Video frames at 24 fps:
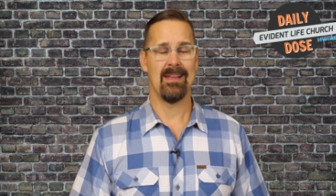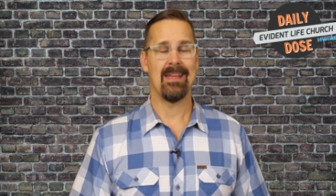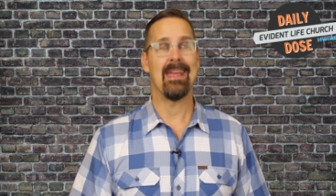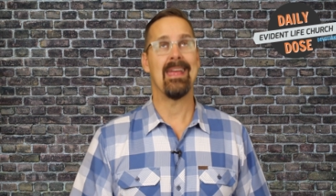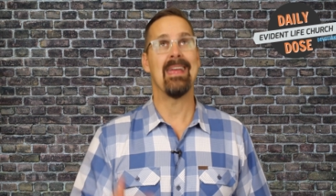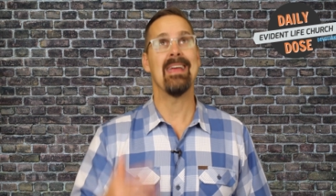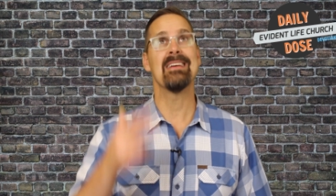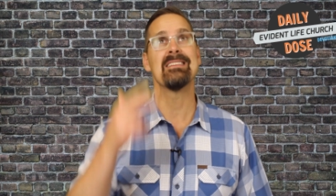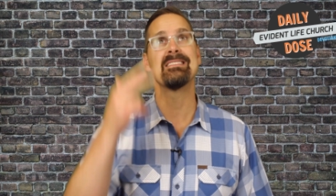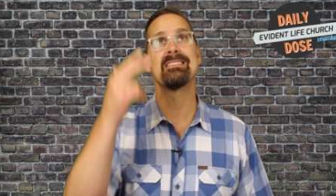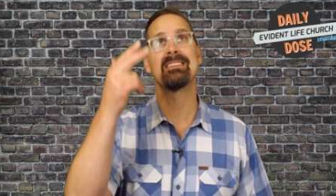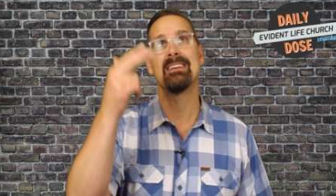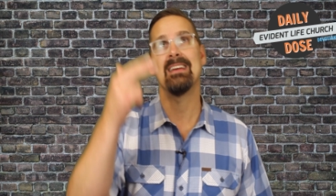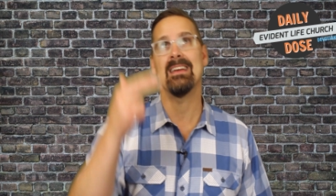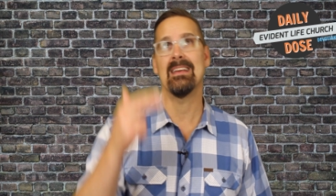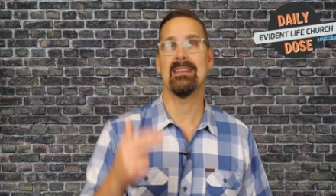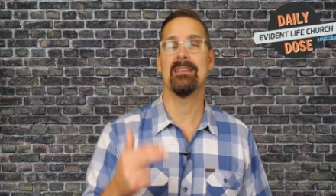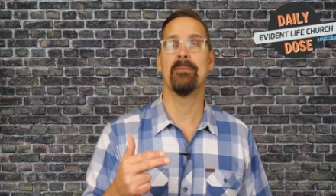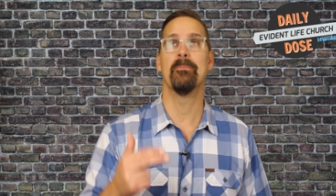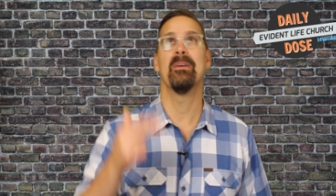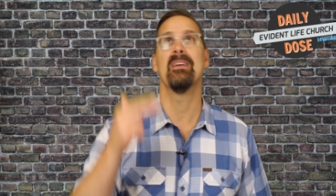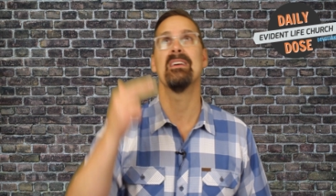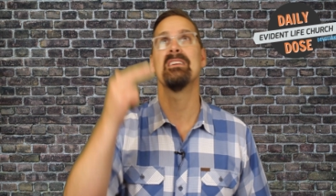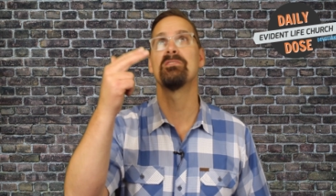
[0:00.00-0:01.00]
His
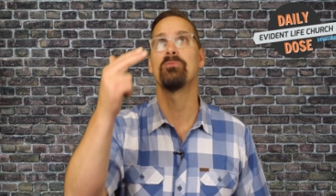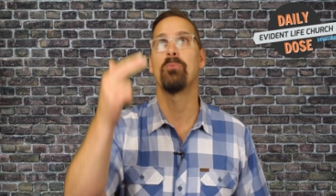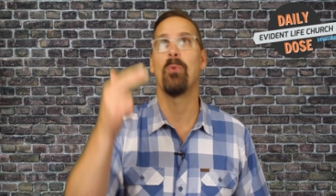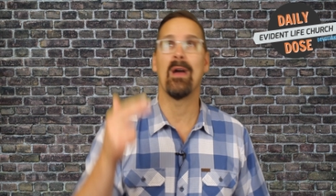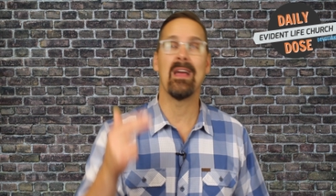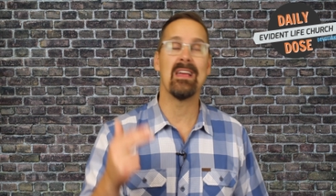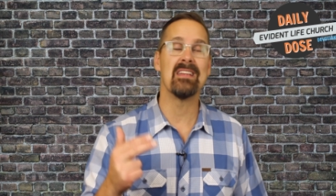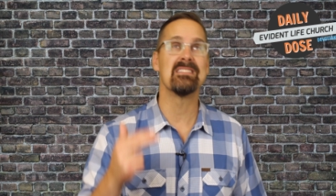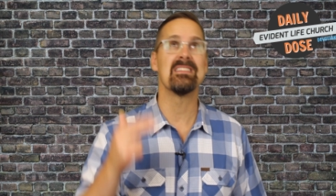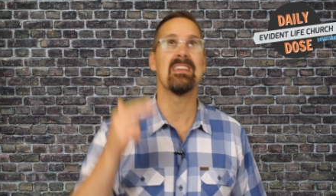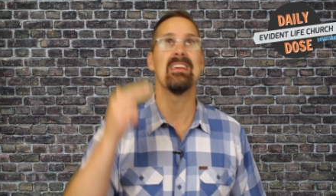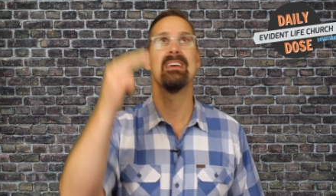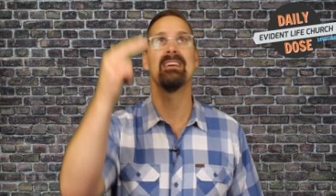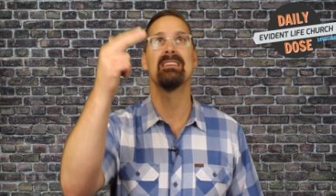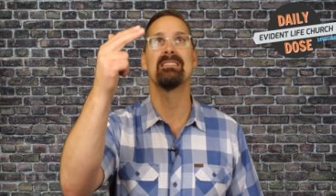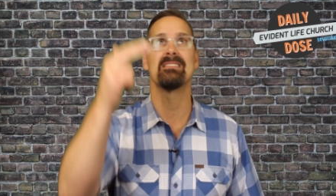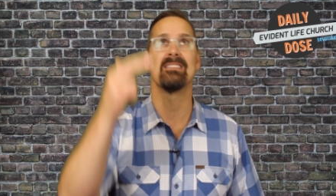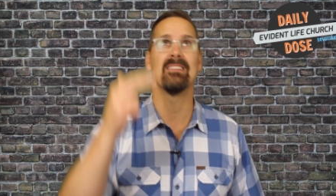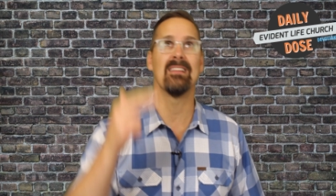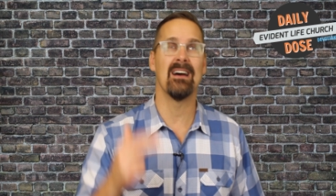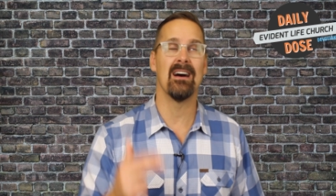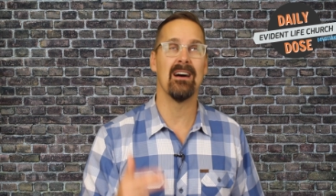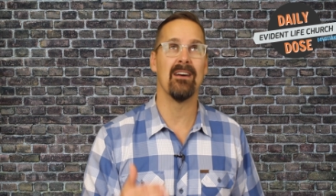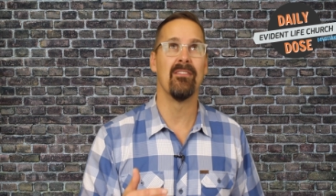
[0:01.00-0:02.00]
kingdom, His ways, His
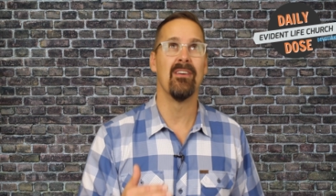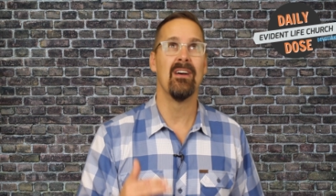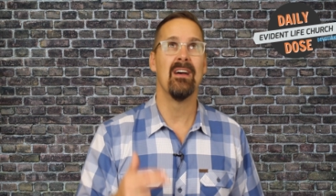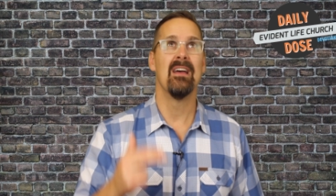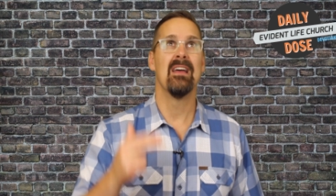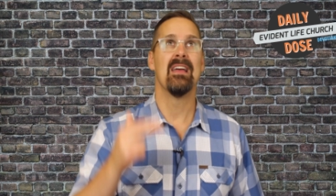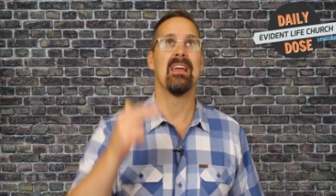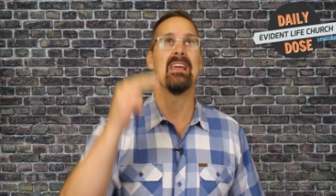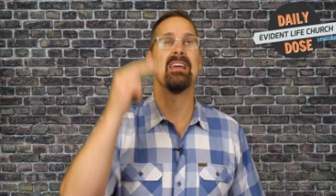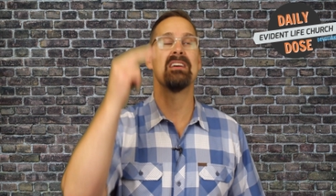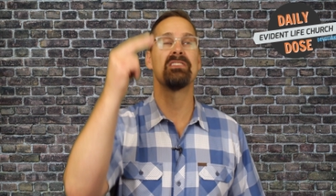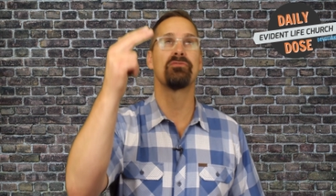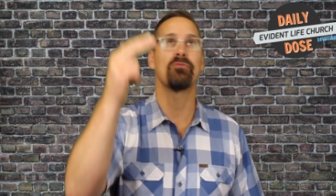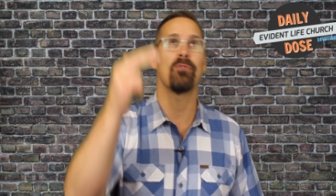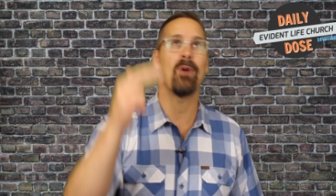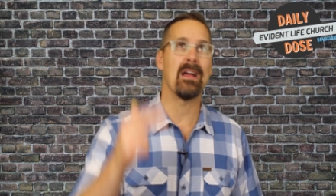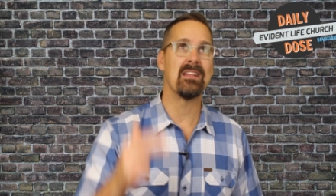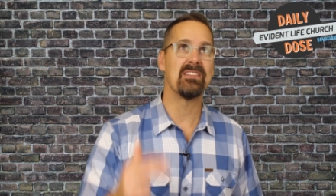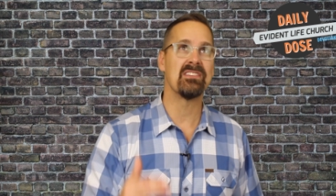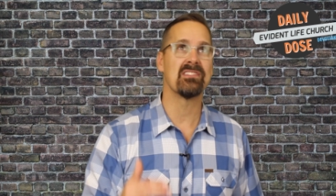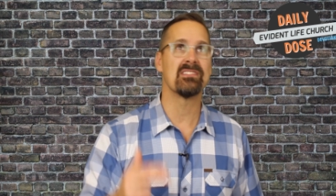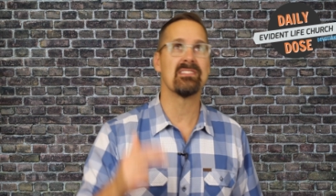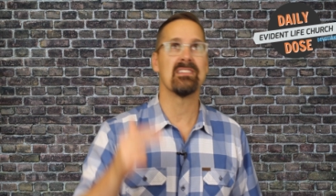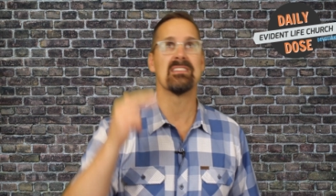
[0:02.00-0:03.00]
love, His
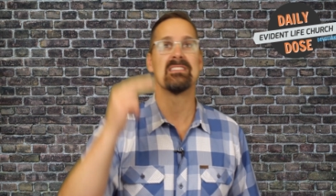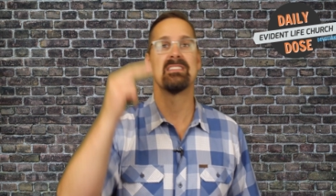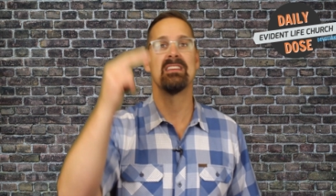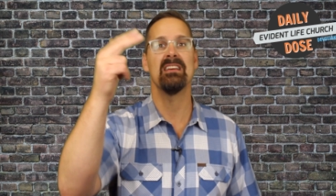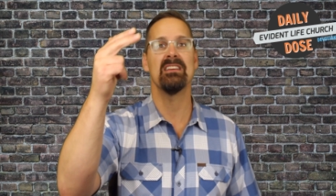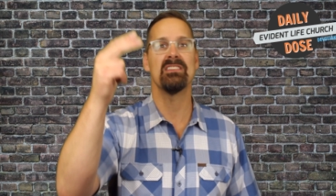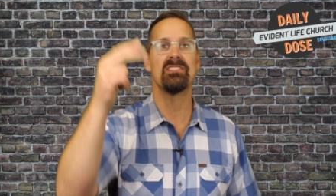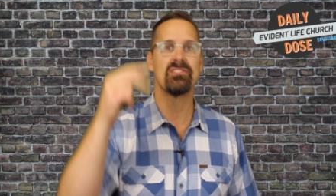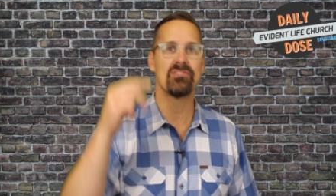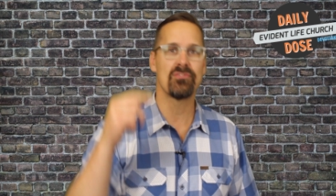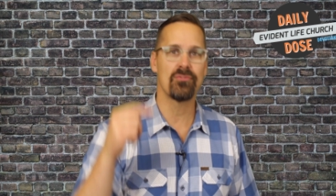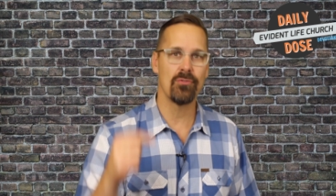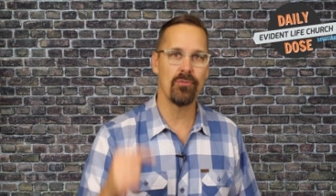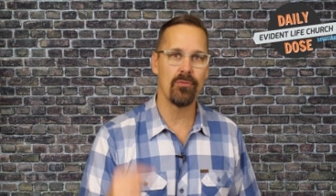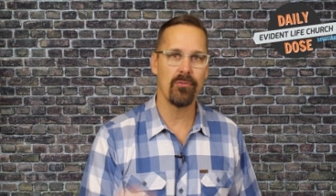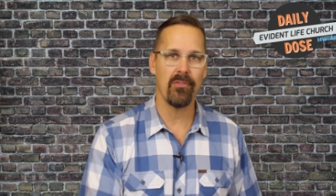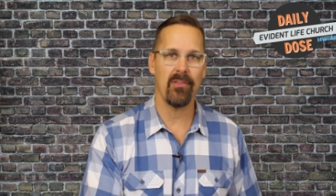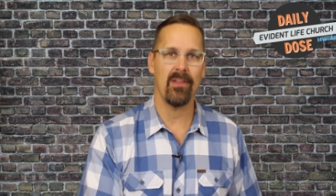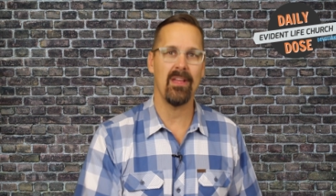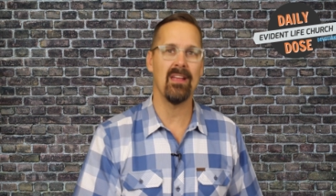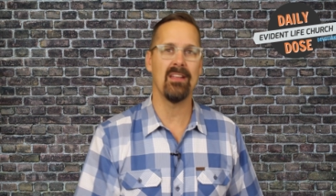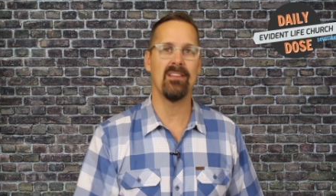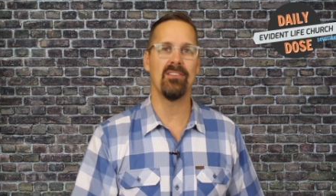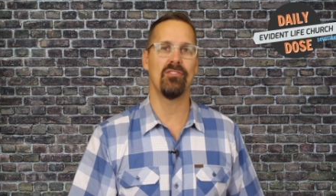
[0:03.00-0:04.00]
righteousness, His truth
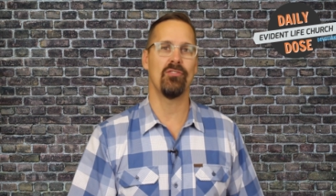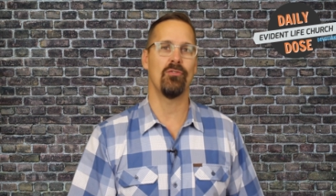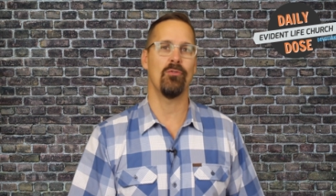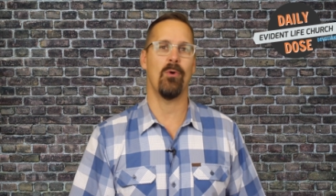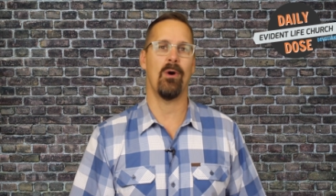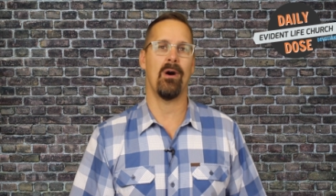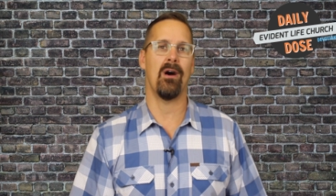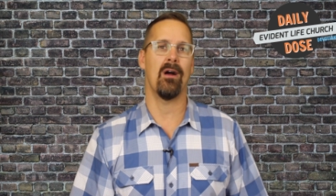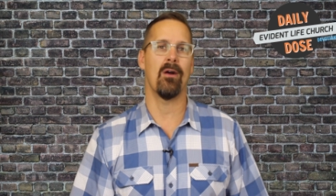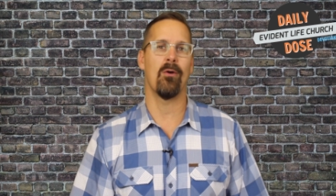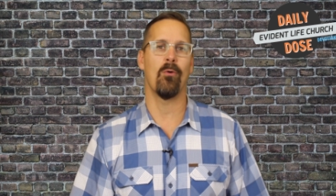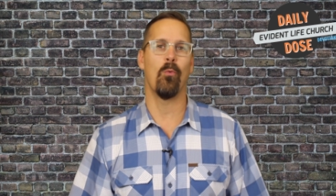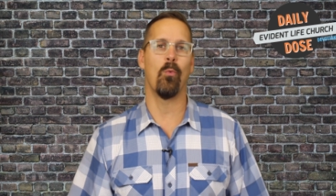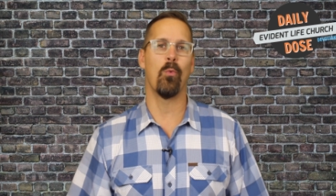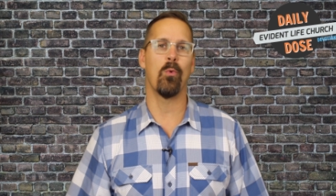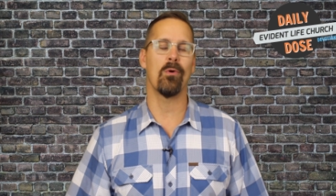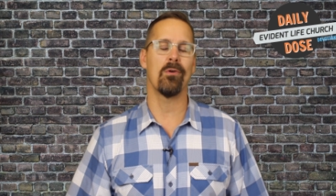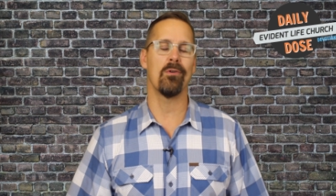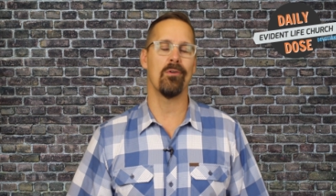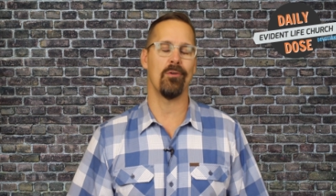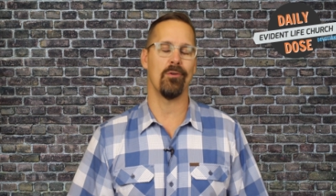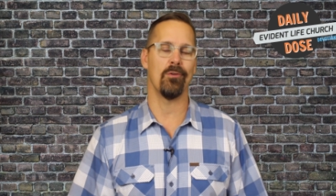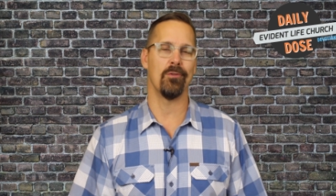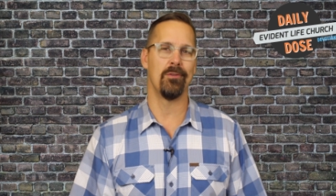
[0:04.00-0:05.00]
into our
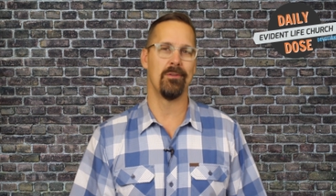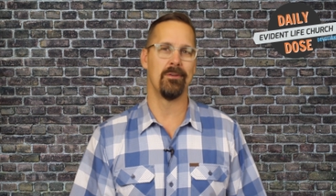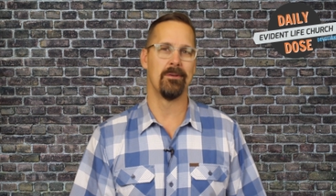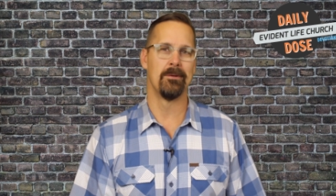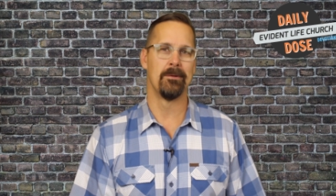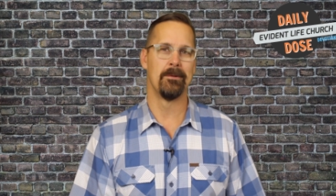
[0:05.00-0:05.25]
world.